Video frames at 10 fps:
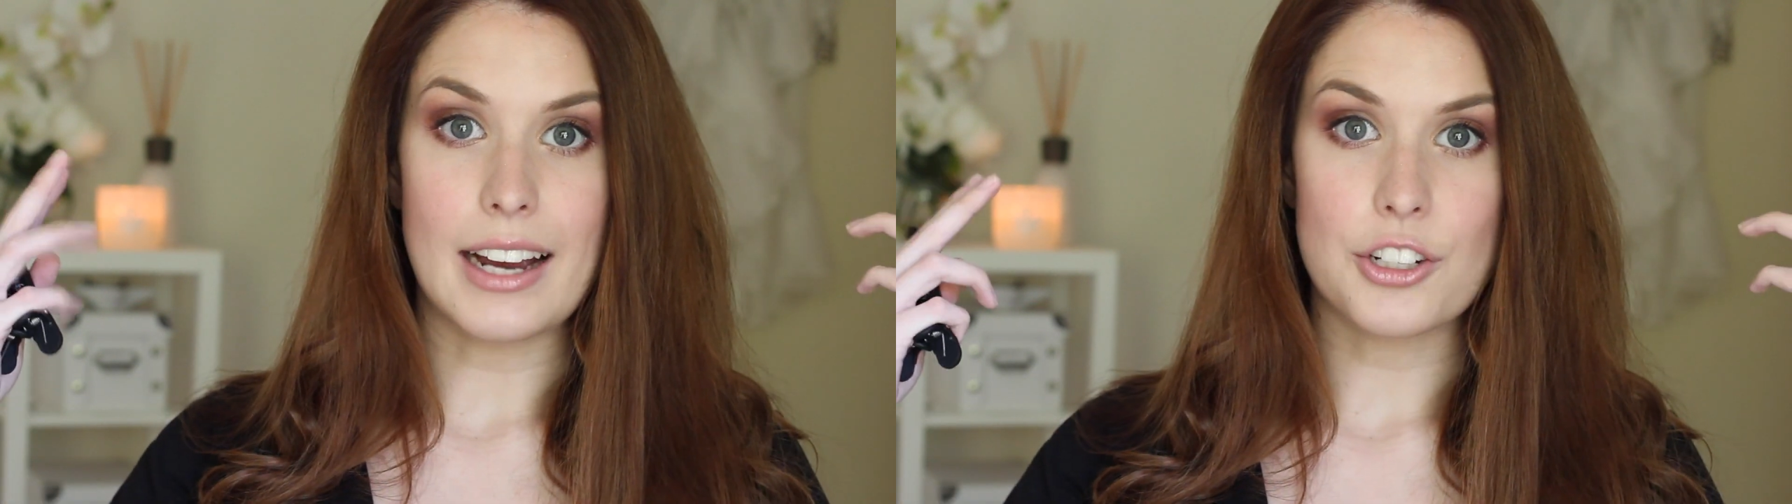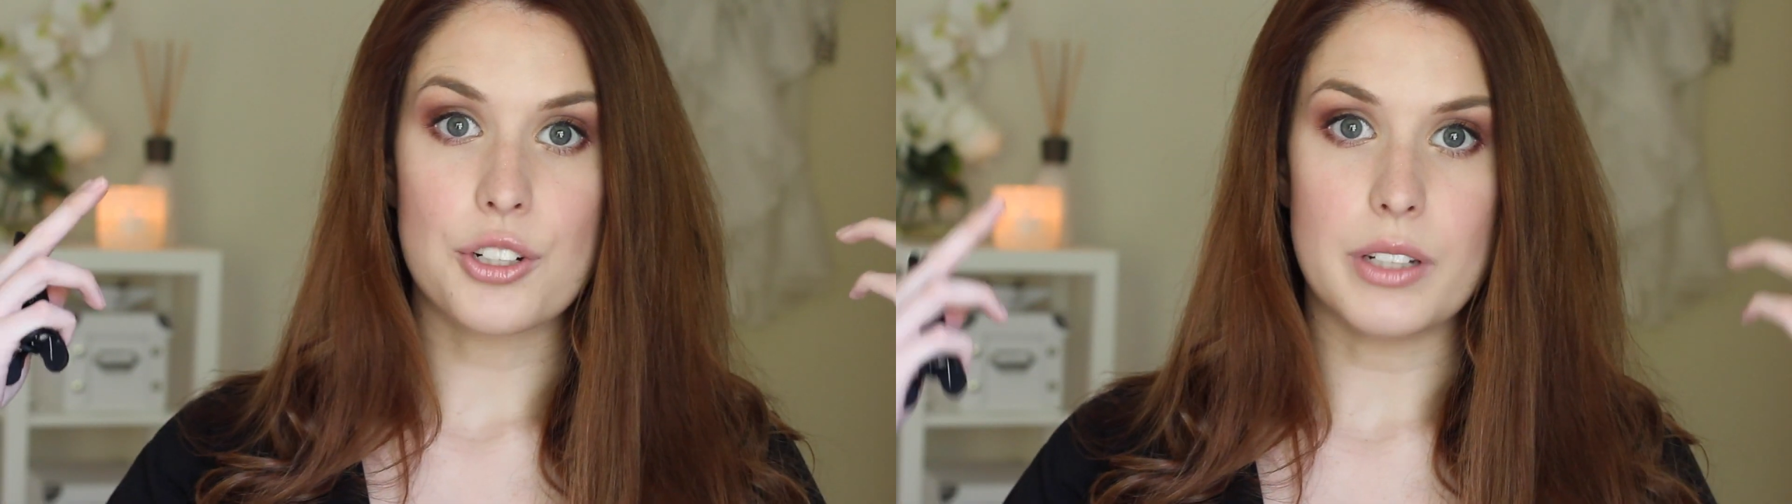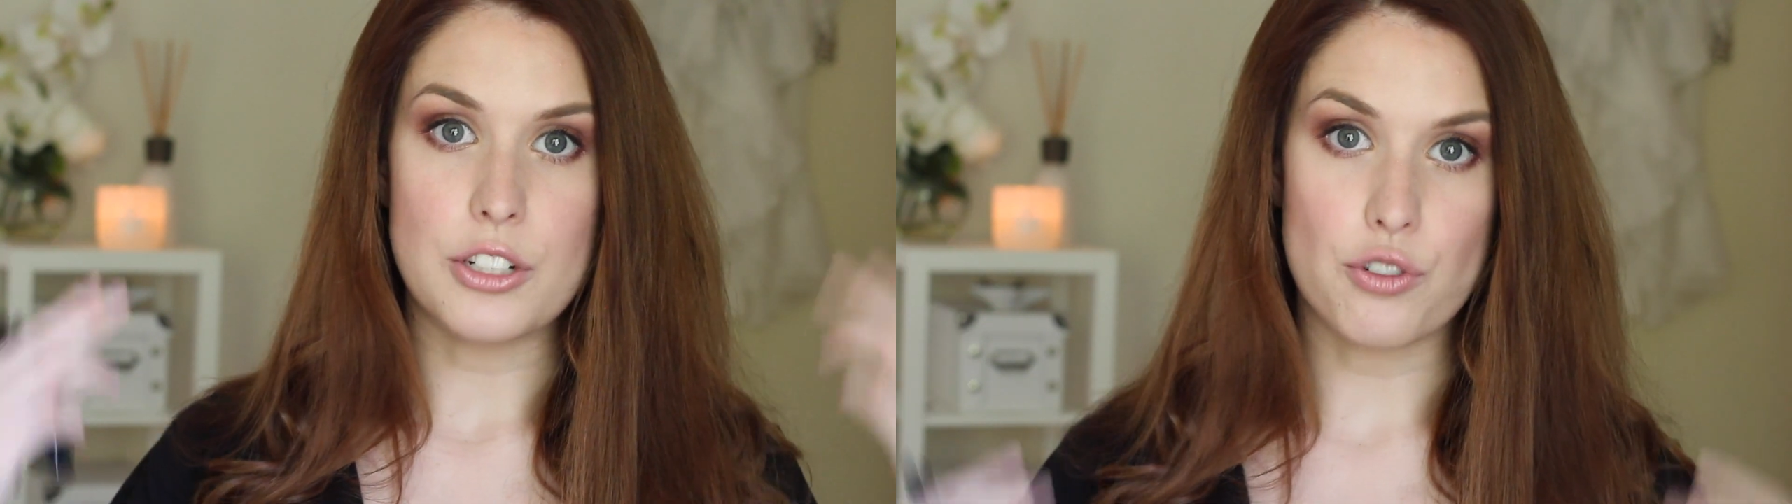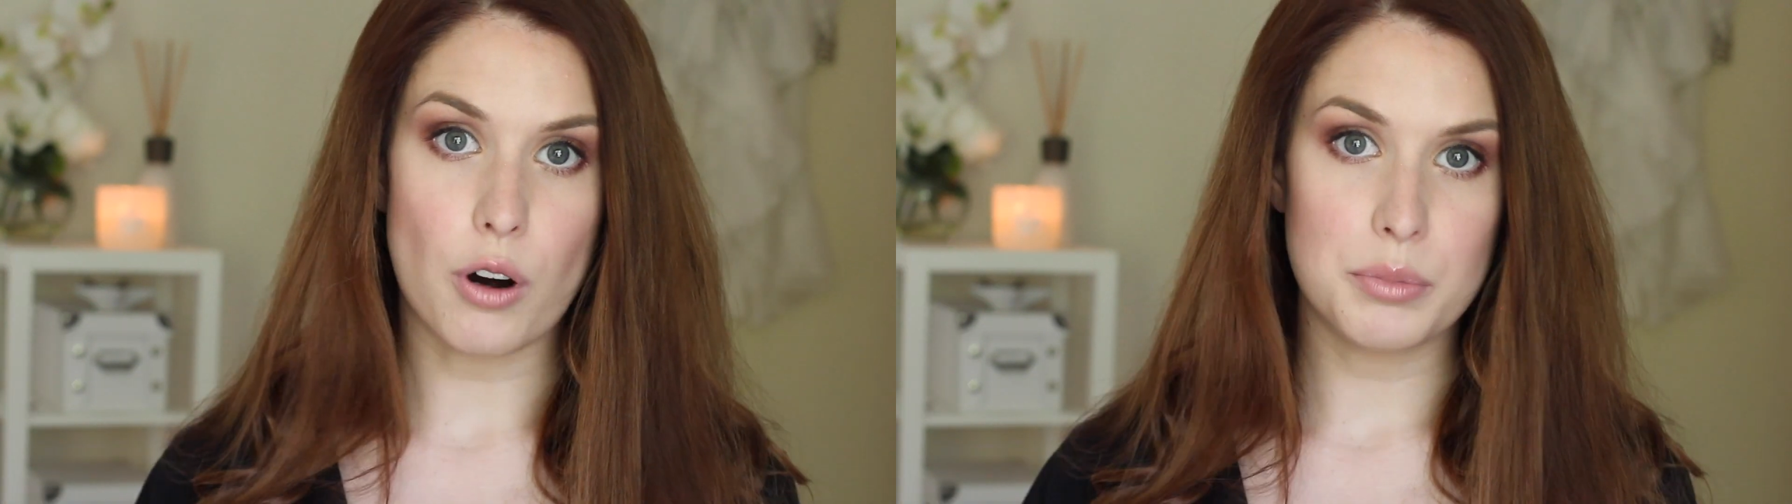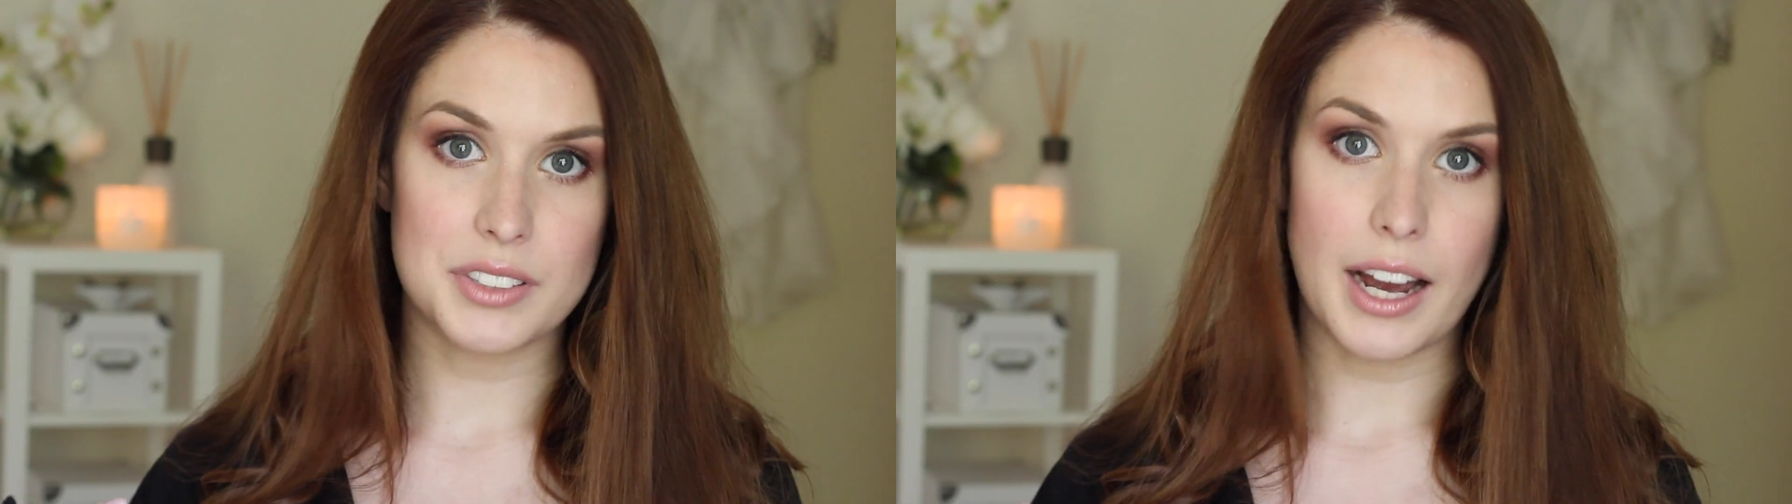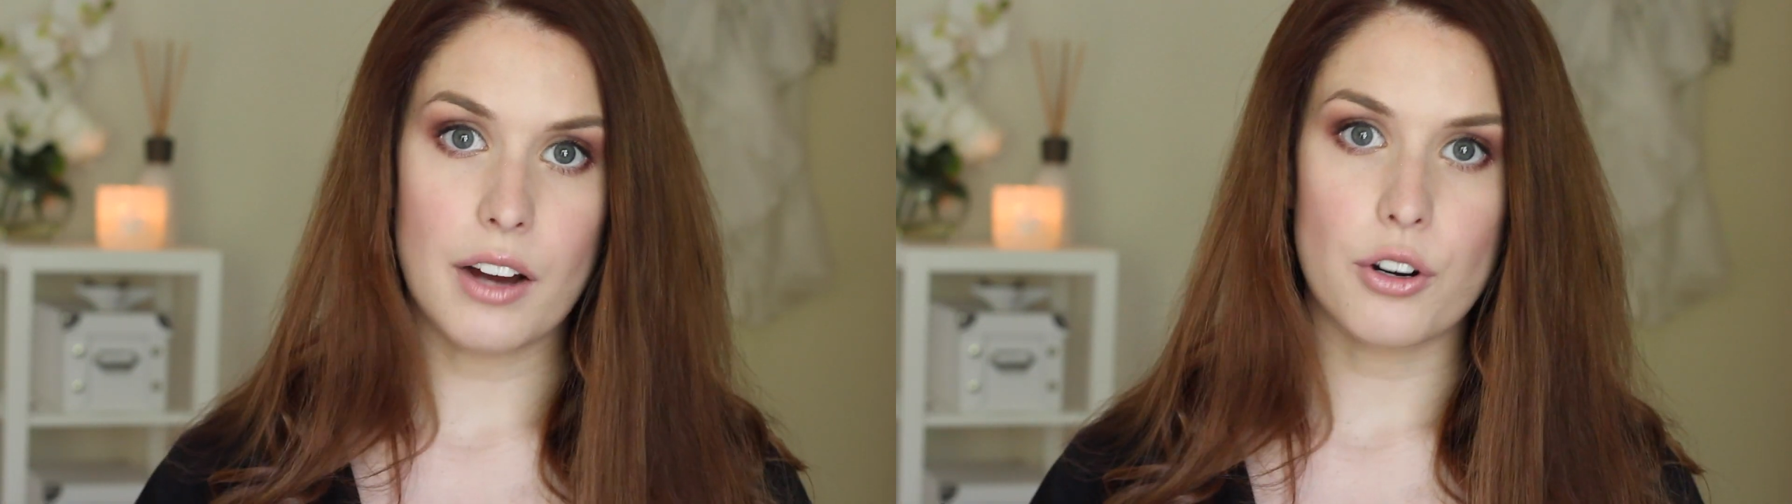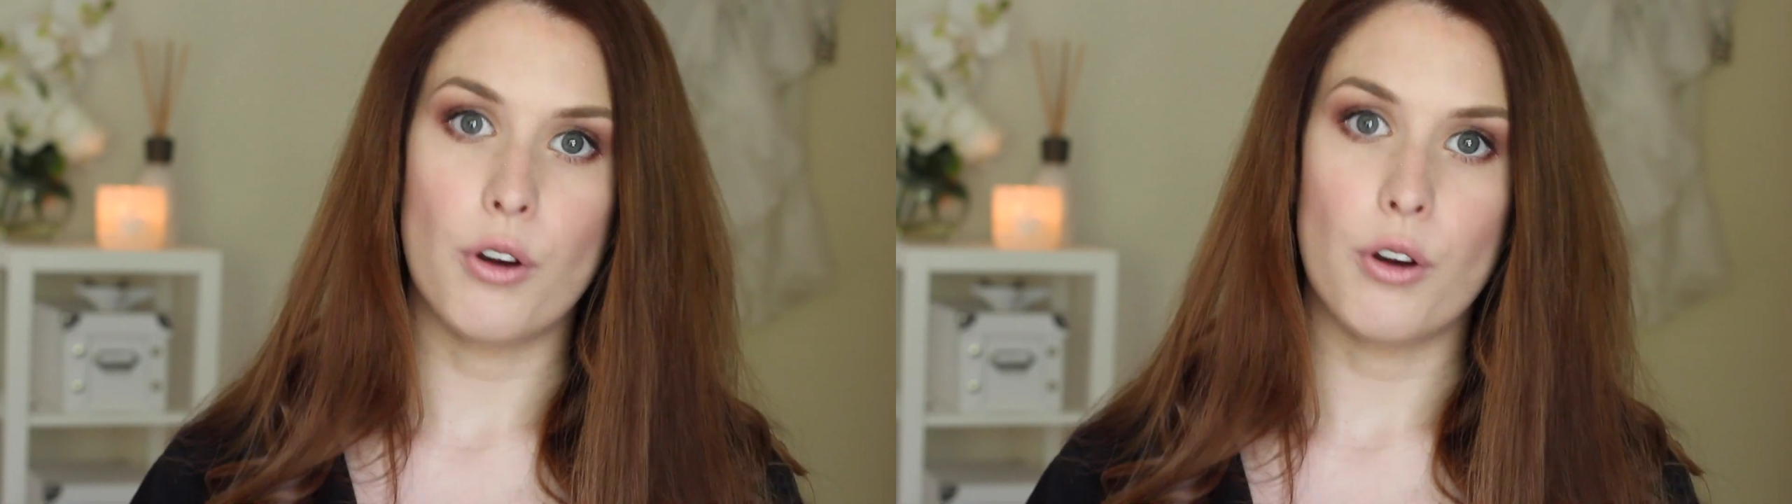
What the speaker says: actually drops out